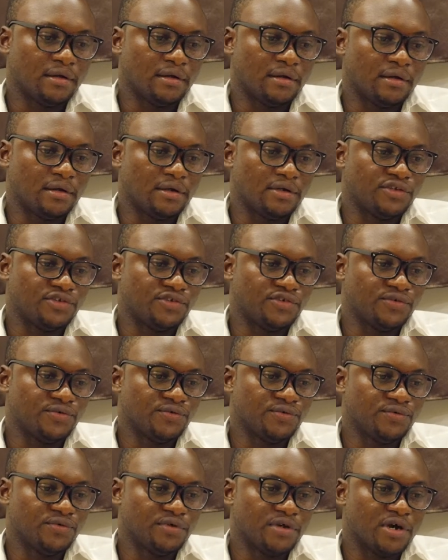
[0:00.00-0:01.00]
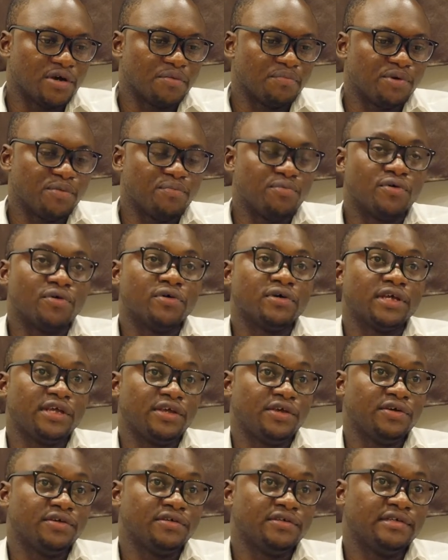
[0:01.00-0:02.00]
to young people
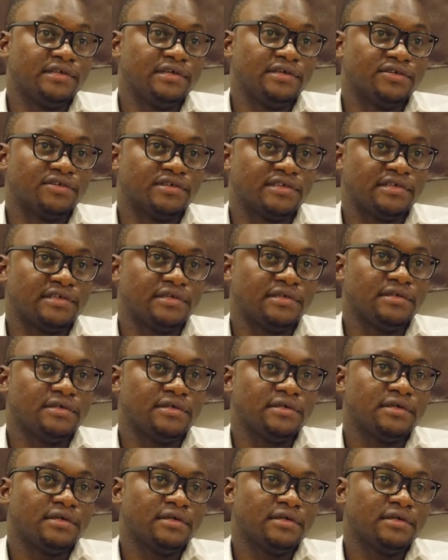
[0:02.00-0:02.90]
here in DRC